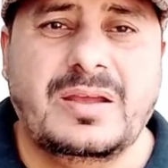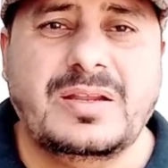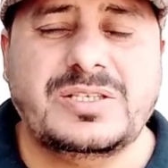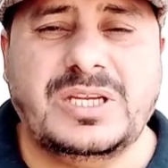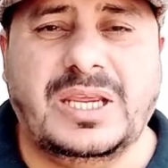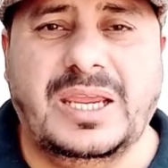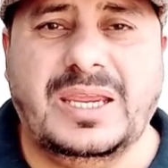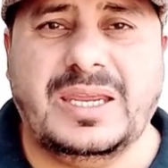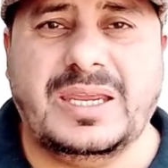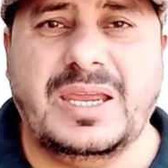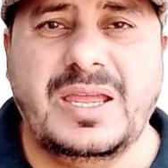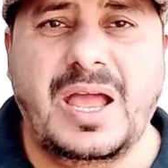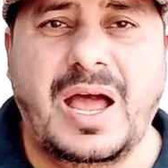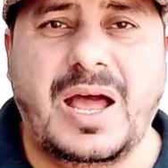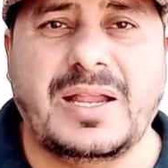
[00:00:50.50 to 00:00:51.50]
take
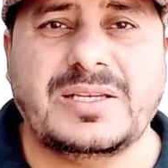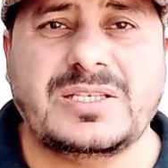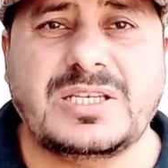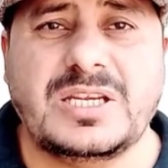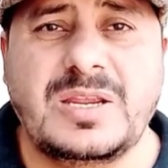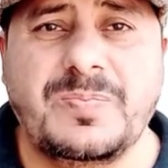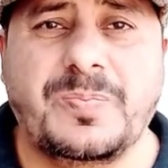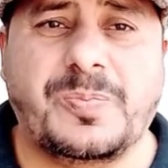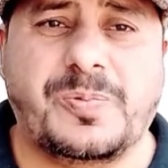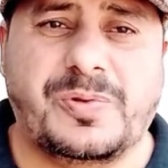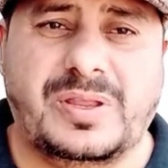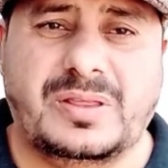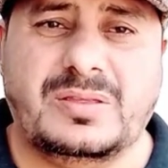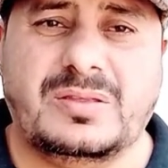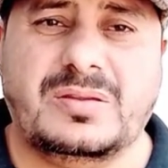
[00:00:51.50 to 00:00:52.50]
a deep
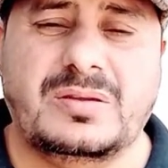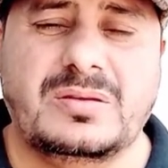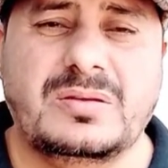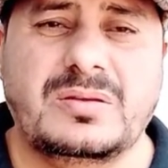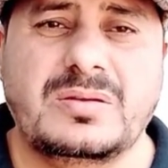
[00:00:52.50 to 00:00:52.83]
breath.